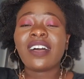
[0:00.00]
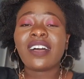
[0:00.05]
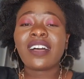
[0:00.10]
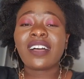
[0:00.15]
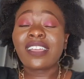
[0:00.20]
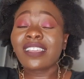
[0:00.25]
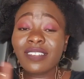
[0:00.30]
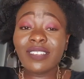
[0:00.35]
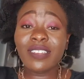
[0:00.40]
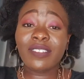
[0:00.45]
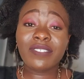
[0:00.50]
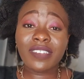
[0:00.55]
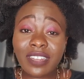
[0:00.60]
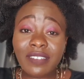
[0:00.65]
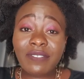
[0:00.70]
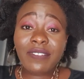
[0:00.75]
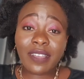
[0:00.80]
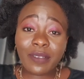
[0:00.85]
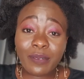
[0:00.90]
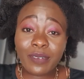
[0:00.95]
Even
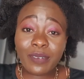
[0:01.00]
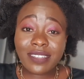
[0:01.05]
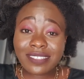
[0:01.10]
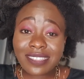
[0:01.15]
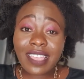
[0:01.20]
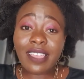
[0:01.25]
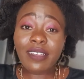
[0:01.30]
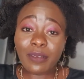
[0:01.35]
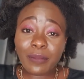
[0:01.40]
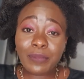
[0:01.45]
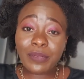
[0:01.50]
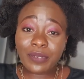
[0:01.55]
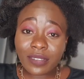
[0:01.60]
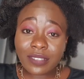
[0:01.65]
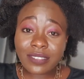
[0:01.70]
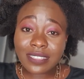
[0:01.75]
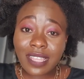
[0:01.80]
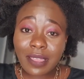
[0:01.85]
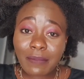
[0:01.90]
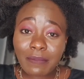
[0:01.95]
if I was, I hope you
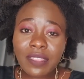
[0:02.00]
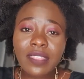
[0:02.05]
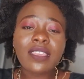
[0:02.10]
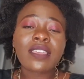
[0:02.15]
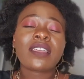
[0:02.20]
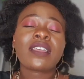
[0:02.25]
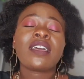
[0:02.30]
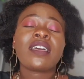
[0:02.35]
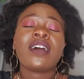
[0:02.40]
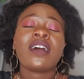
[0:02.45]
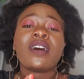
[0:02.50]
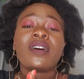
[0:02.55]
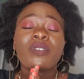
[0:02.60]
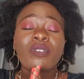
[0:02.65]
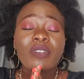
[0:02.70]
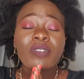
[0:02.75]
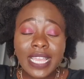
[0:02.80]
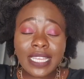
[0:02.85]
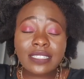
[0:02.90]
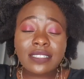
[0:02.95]
got something. All
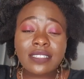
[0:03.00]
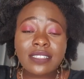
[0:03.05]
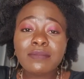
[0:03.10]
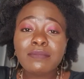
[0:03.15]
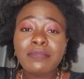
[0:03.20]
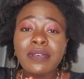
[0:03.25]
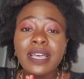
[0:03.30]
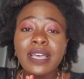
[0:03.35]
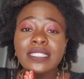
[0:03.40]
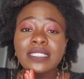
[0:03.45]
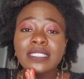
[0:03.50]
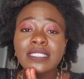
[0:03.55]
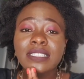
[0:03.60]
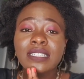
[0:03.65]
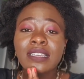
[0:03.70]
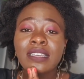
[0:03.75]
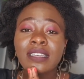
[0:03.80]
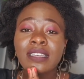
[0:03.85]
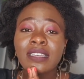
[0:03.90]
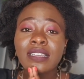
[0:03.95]
right, but
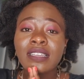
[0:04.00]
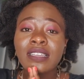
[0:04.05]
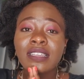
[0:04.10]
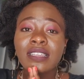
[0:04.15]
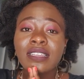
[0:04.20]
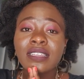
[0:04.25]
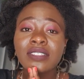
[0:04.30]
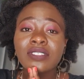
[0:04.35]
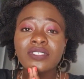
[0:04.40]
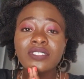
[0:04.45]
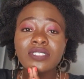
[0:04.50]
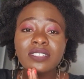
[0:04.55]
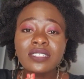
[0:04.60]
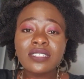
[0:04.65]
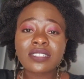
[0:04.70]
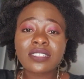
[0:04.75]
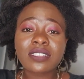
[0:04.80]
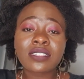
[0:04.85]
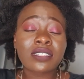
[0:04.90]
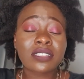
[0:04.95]
just
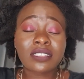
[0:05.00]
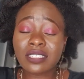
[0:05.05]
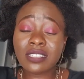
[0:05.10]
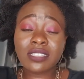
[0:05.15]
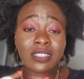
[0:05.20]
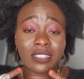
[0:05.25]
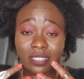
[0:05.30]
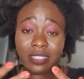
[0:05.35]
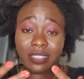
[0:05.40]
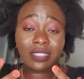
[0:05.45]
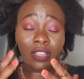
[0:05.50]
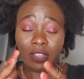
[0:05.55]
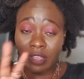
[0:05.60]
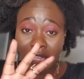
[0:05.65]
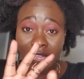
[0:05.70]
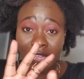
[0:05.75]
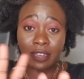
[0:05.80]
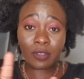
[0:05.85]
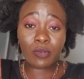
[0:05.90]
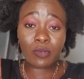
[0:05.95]
this
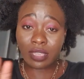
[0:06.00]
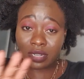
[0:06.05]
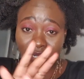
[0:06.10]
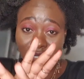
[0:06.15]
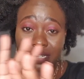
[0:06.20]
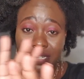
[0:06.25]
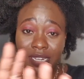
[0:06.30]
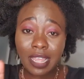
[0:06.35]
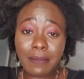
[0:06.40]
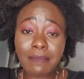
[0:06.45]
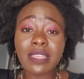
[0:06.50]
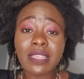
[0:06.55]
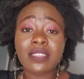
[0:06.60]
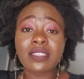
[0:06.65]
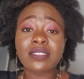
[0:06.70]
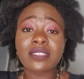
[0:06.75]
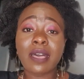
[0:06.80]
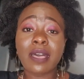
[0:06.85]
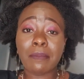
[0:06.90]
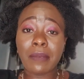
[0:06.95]
anyway, disclaimer,
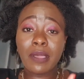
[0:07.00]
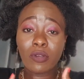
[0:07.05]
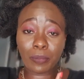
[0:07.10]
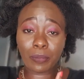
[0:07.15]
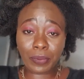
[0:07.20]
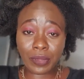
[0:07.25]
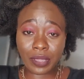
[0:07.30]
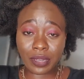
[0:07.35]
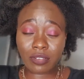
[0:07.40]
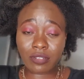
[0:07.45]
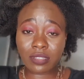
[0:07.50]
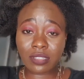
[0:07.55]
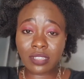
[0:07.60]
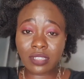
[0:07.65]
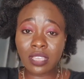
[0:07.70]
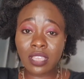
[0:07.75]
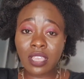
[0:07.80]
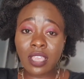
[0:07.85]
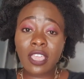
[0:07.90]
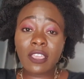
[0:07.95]
these are my opinions.
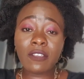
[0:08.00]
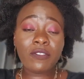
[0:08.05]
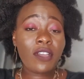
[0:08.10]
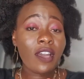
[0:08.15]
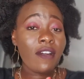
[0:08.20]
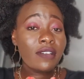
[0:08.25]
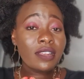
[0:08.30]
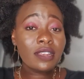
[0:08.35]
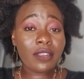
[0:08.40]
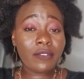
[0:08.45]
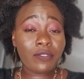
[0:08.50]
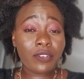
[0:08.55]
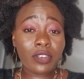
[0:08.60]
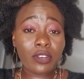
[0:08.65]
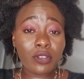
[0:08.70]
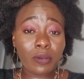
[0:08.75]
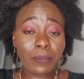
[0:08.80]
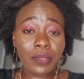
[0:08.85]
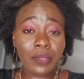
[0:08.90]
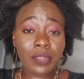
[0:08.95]
If you have a different
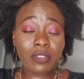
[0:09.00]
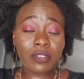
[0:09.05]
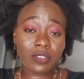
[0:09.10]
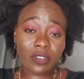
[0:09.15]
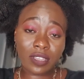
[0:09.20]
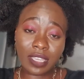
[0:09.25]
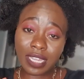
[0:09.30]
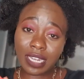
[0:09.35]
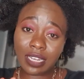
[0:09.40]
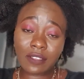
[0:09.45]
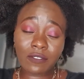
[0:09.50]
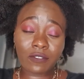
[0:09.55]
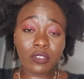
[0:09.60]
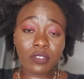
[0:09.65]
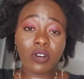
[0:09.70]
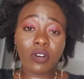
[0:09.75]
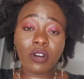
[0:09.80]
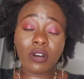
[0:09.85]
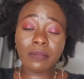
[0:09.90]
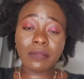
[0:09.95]
opinion, you can leave your
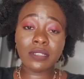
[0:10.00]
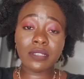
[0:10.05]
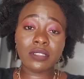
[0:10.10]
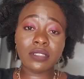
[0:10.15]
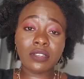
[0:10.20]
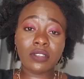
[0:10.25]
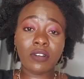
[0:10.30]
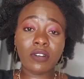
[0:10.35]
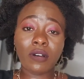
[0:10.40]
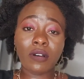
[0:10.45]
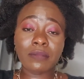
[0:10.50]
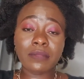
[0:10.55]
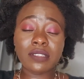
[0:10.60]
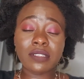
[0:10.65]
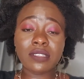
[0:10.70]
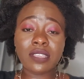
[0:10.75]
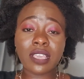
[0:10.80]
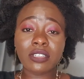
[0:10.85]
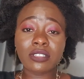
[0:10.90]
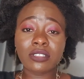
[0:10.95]
comments in the comment
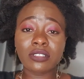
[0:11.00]
section.